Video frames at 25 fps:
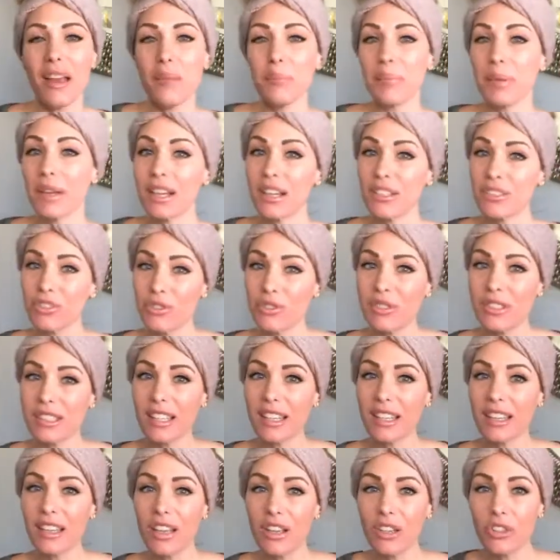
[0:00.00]
because you
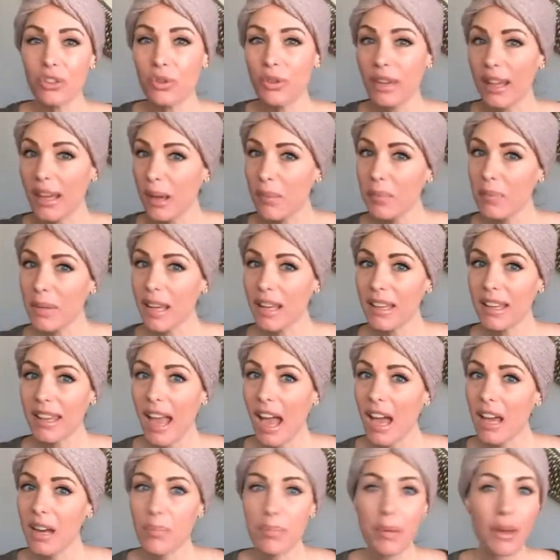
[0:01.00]
see, you can't be a
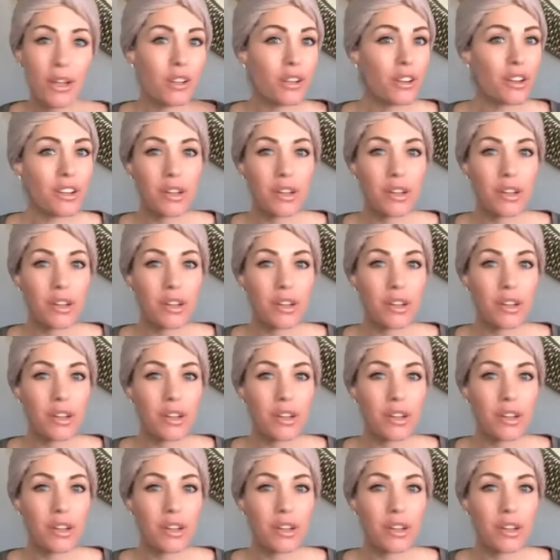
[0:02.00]
caterpillar